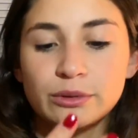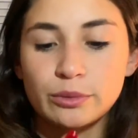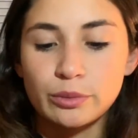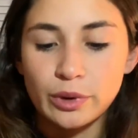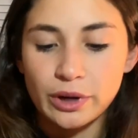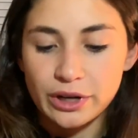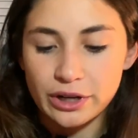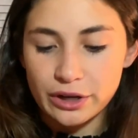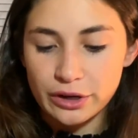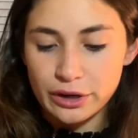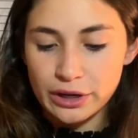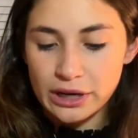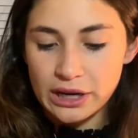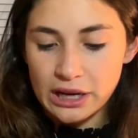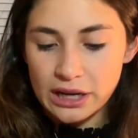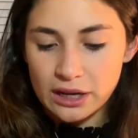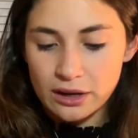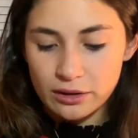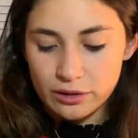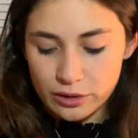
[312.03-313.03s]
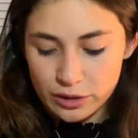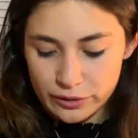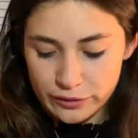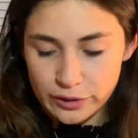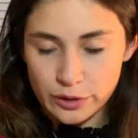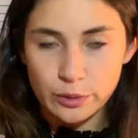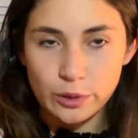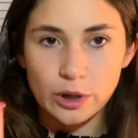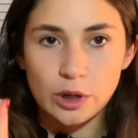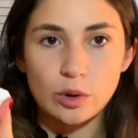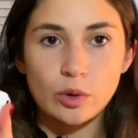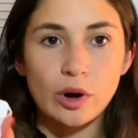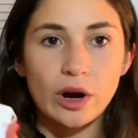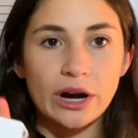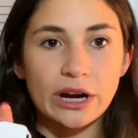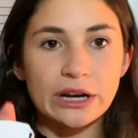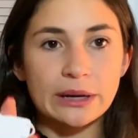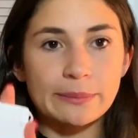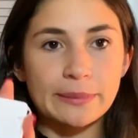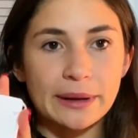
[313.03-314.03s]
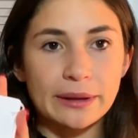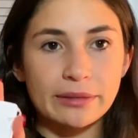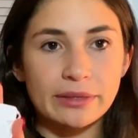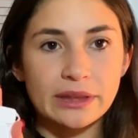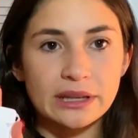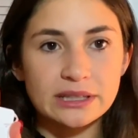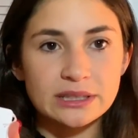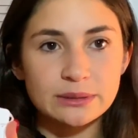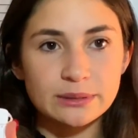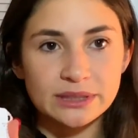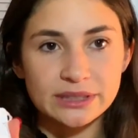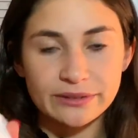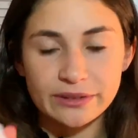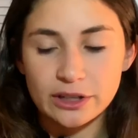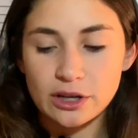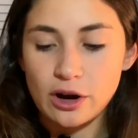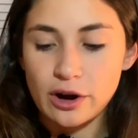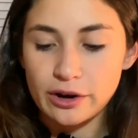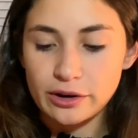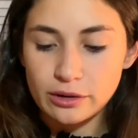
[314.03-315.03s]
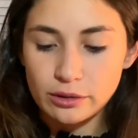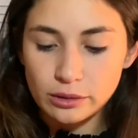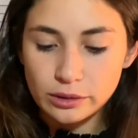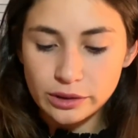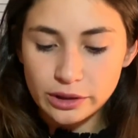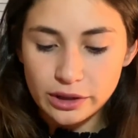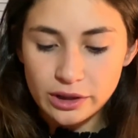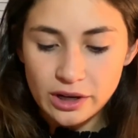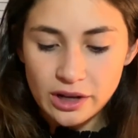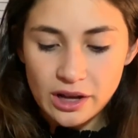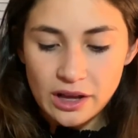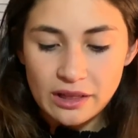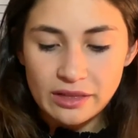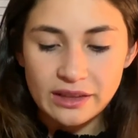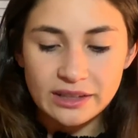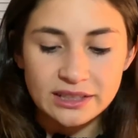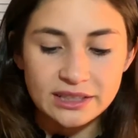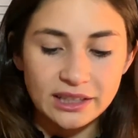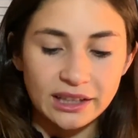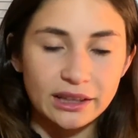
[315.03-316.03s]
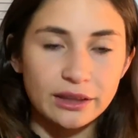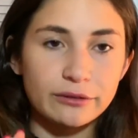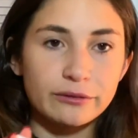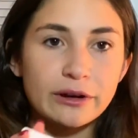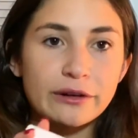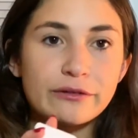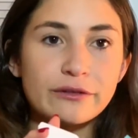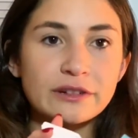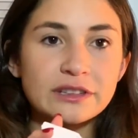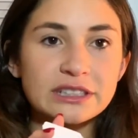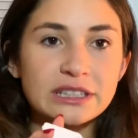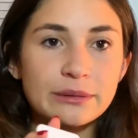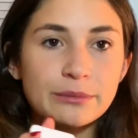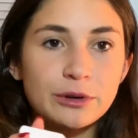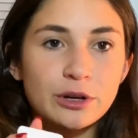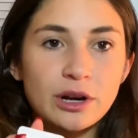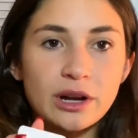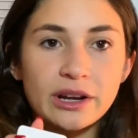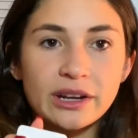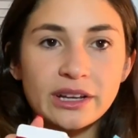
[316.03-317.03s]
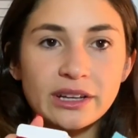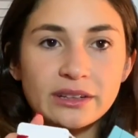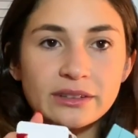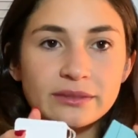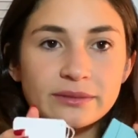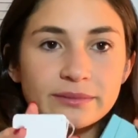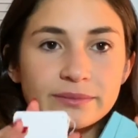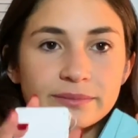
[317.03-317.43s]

were wondering, or if you were inquiring about this specific card holder, this is like the reference number on it.